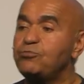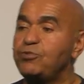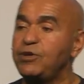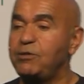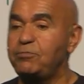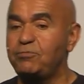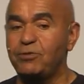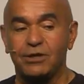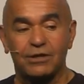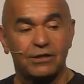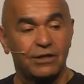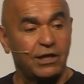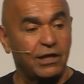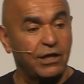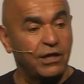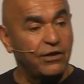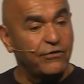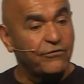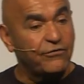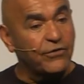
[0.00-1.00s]
people
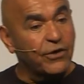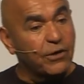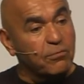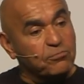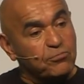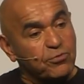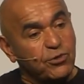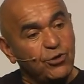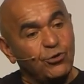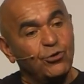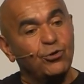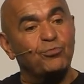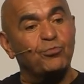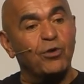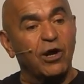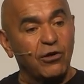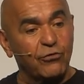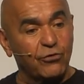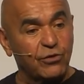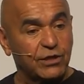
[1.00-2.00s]
from pure
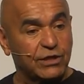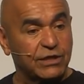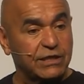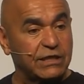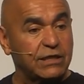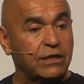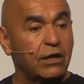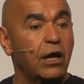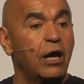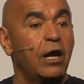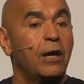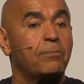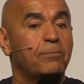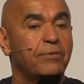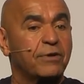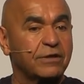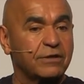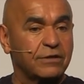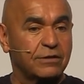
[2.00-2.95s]
poverty up.